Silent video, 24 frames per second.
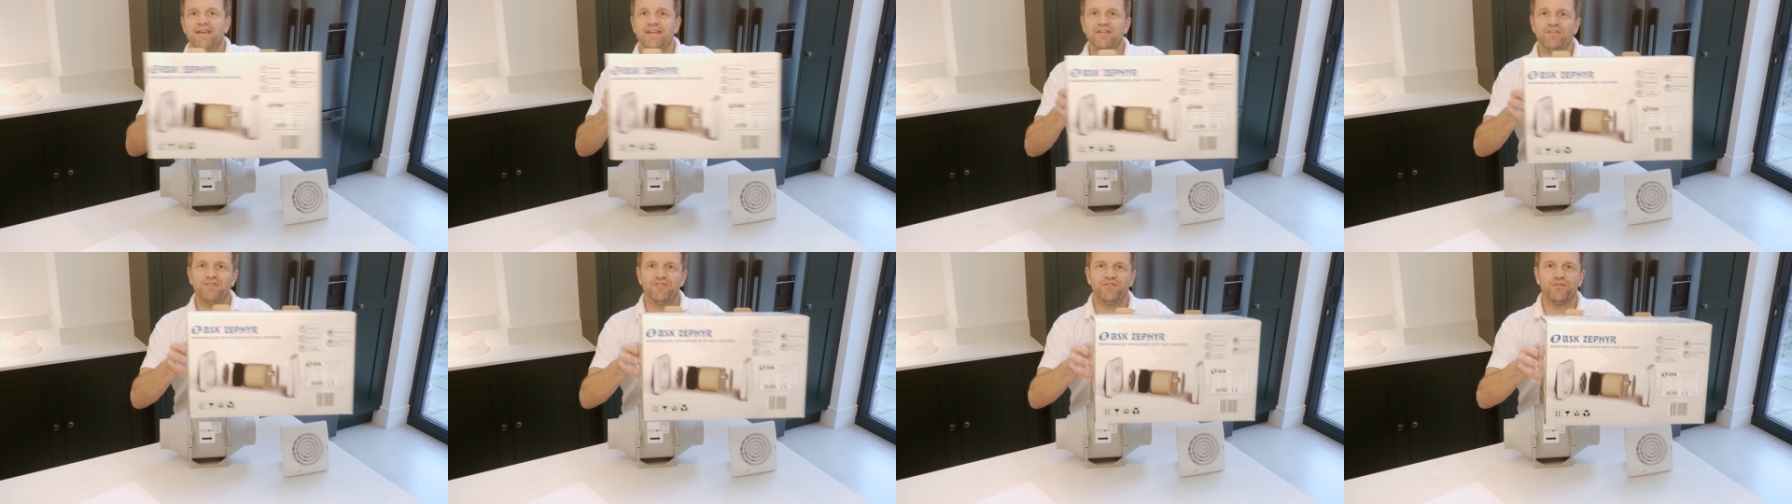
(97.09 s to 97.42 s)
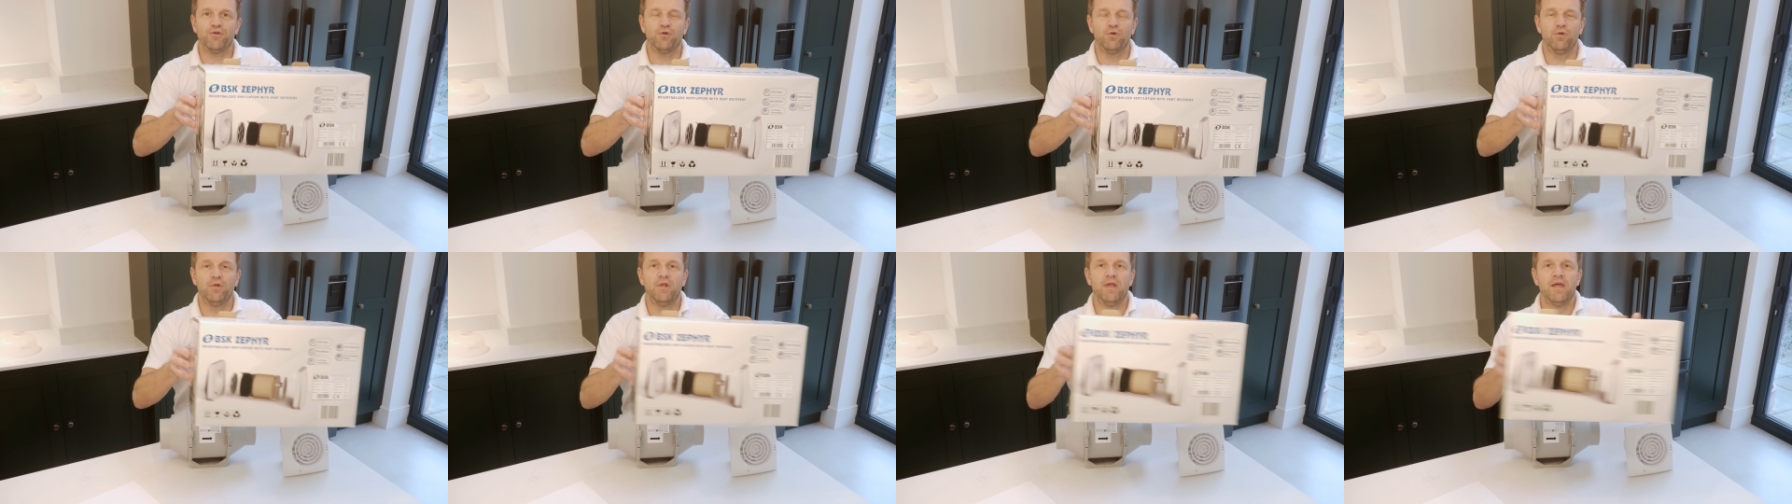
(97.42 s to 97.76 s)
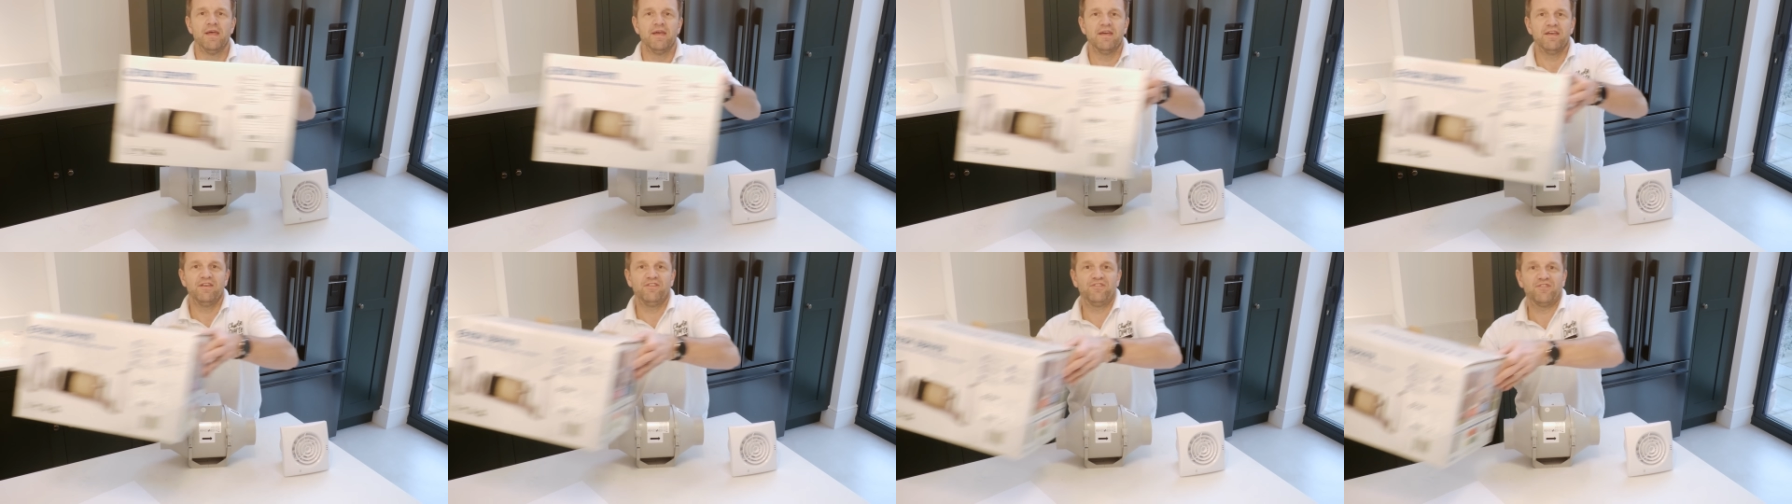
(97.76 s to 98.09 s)
install
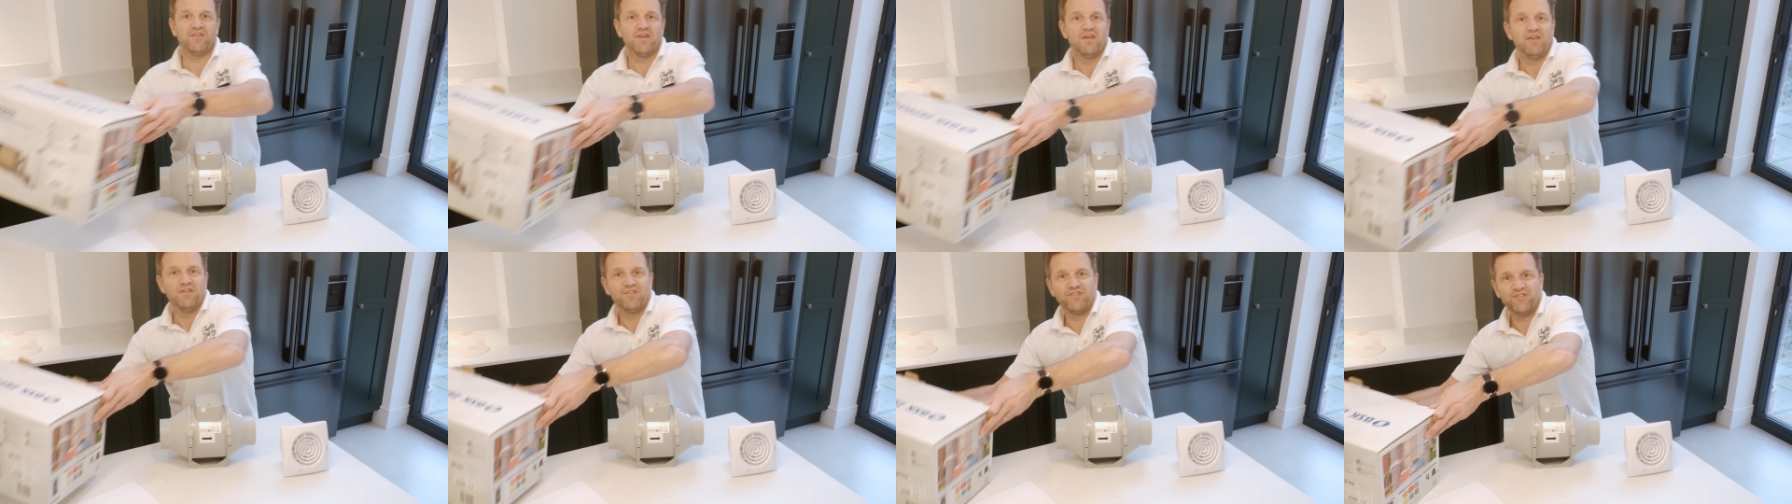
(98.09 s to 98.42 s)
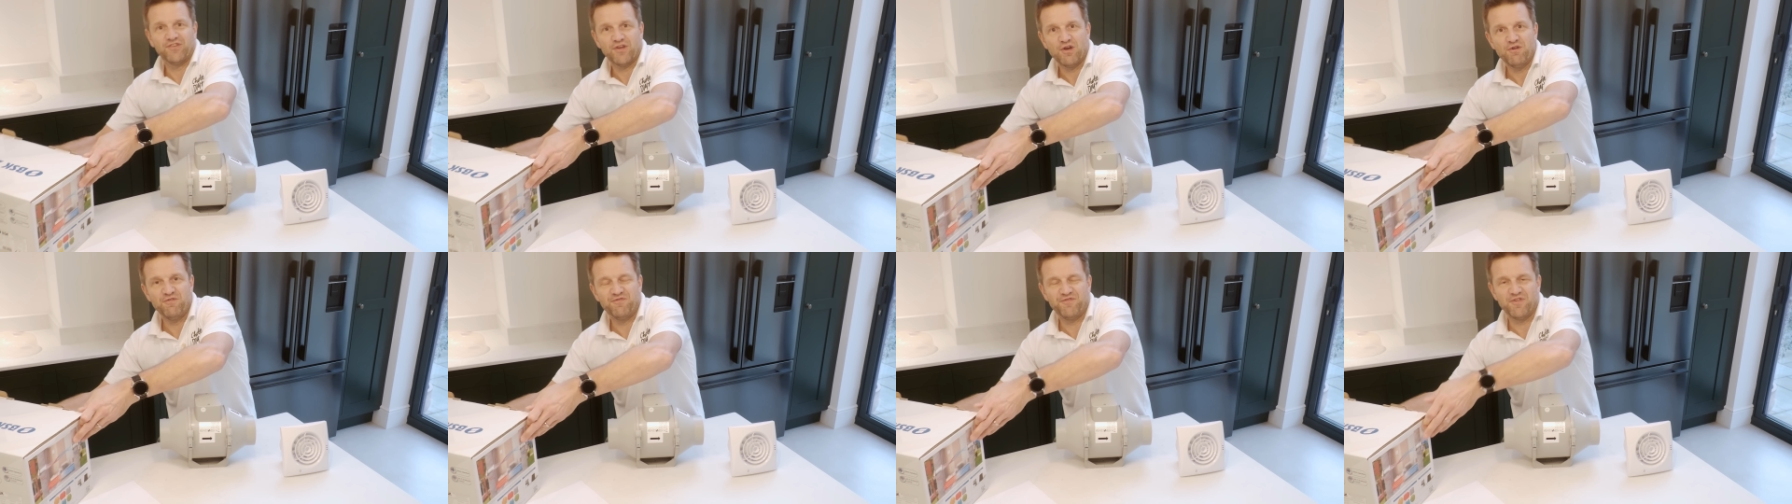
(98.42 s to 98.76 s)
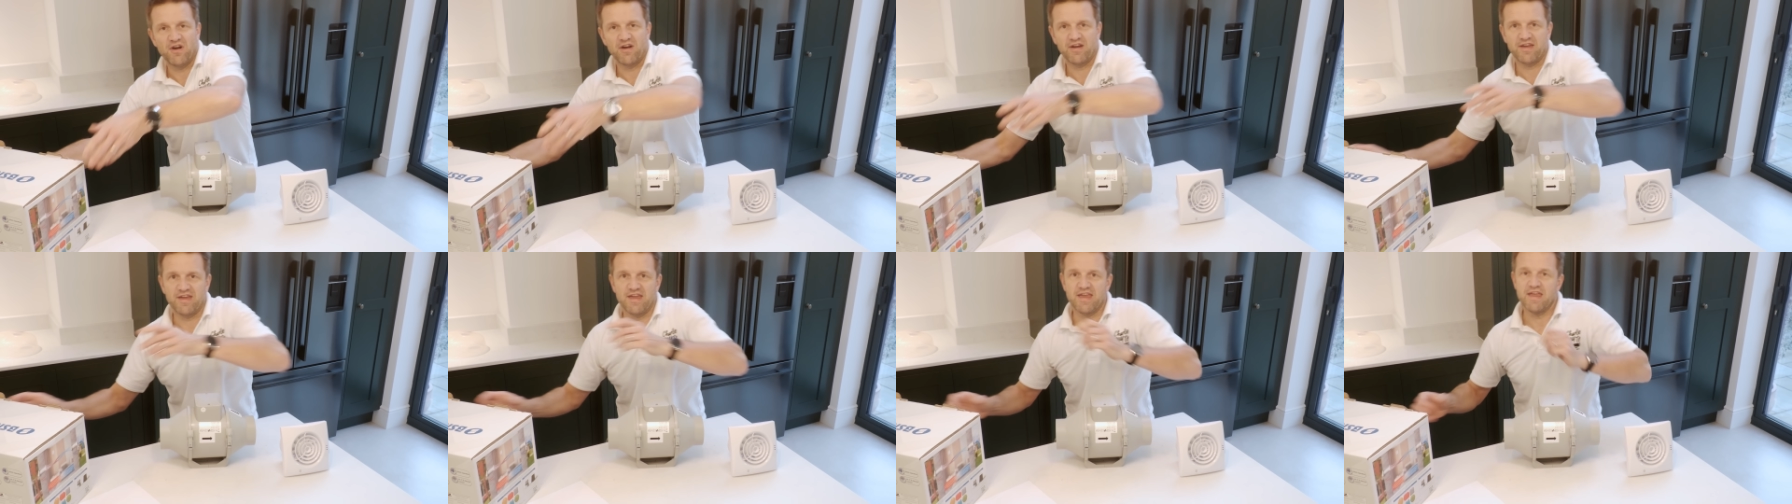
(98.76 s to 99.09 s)
is so
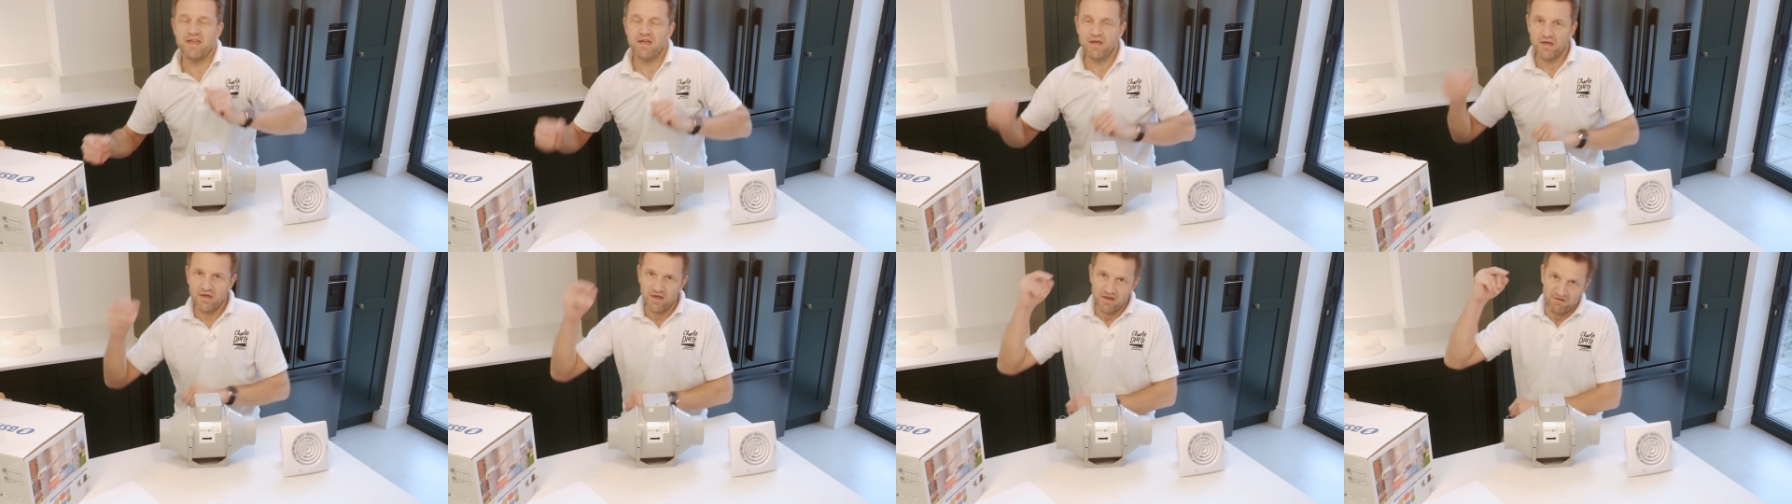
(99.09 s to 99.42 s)
funky